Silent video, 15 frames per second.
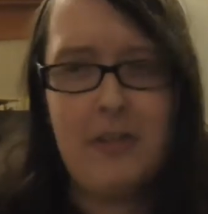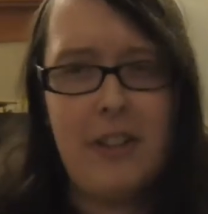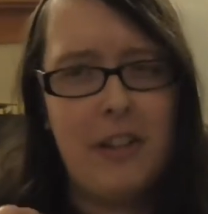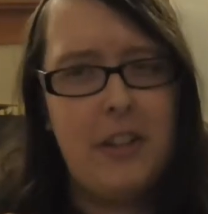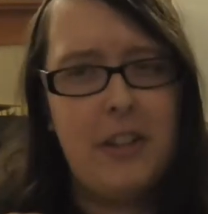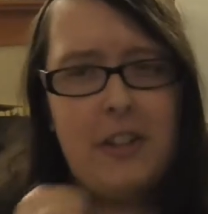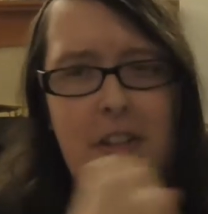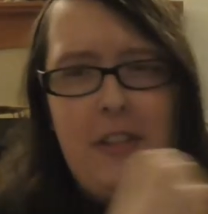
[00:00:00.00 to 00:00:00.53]

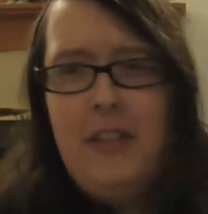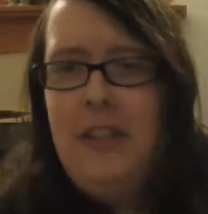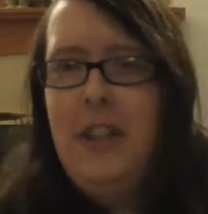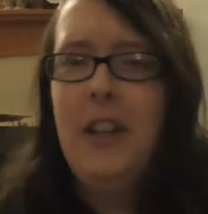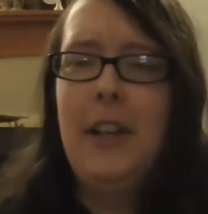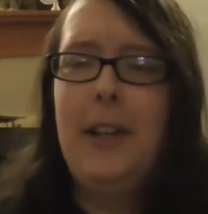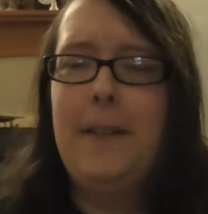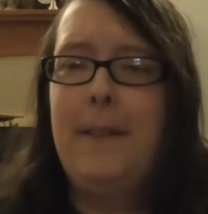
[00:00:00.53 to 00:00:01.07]
very good
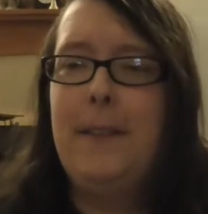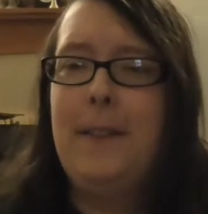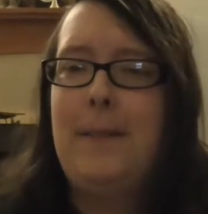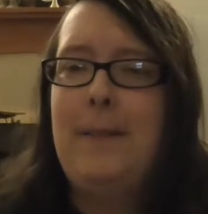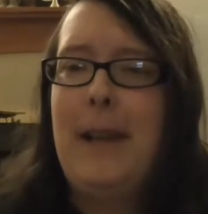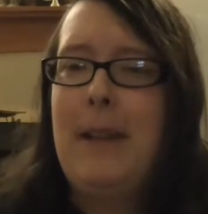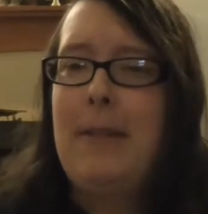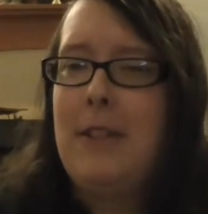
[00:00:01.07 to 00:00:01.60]

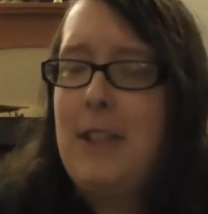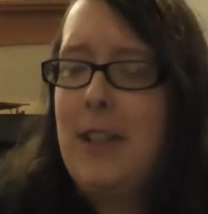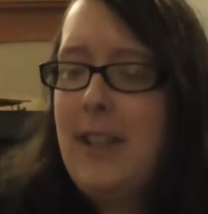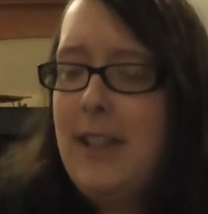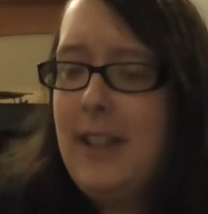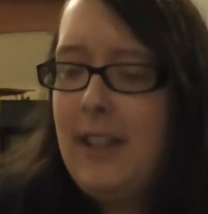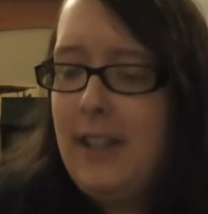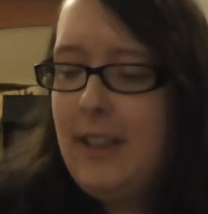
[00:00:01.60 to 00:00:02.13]
firm
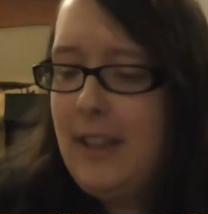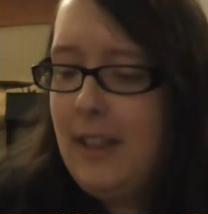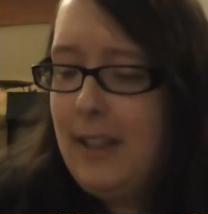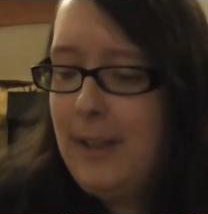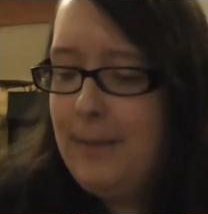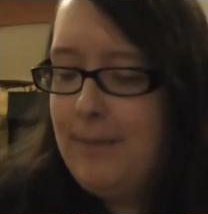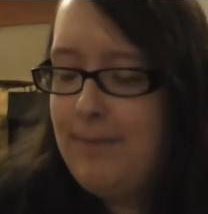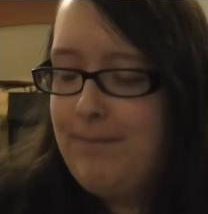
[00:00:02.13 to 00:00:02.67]
handshake.
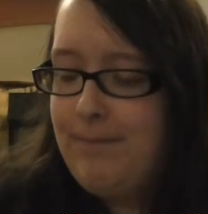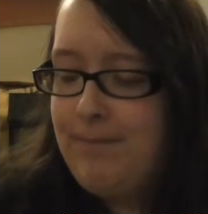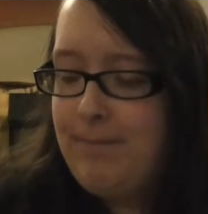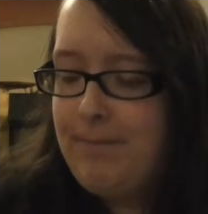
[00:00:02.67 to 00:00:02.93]
I